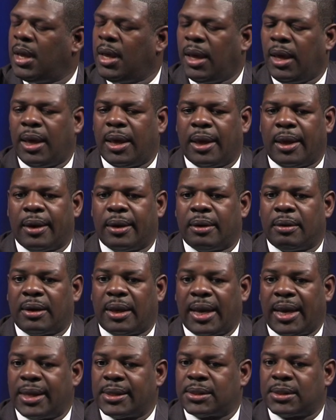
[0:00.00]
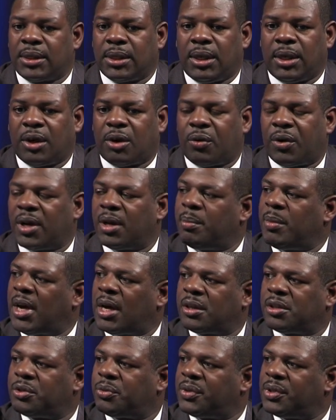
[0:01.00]
And lastly, credit
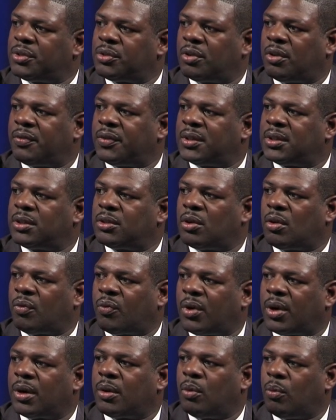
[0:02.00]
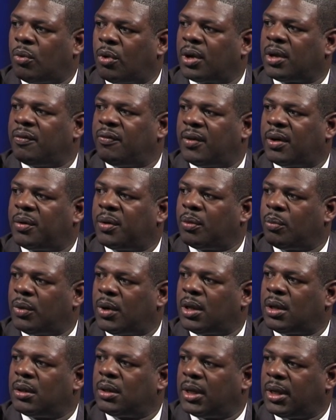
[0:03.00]
monitoring services are working very
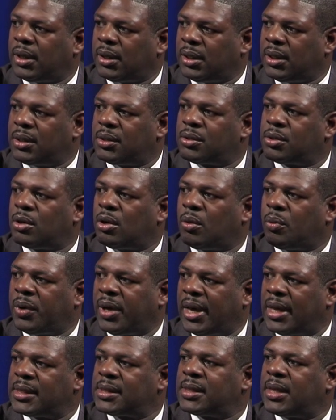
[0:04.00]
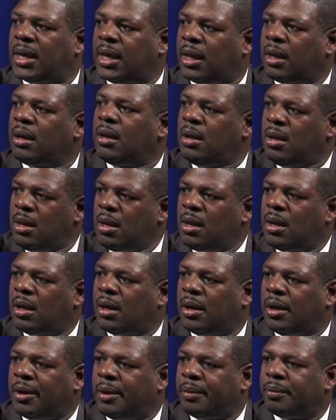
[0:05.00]
well lately. So we ask that
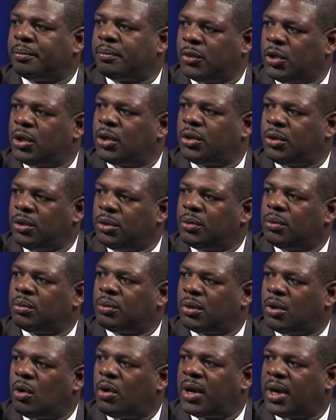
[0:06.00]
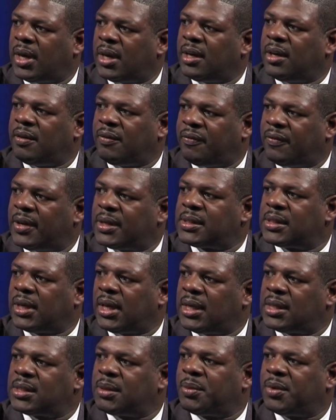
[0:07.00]
you go ahead and
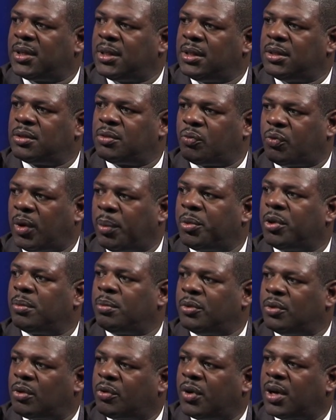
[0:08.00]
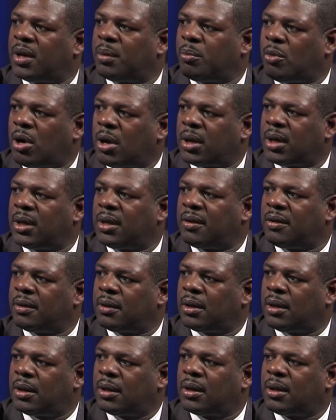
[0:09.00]
investigate some of these reputable credit
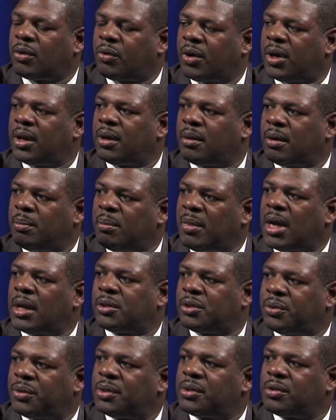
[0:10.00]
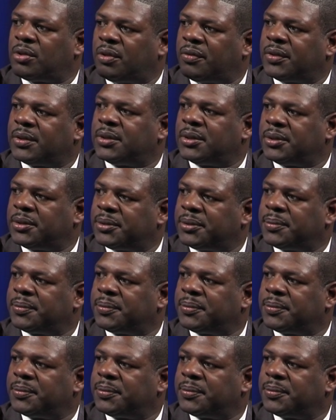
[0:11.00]
monitoring services.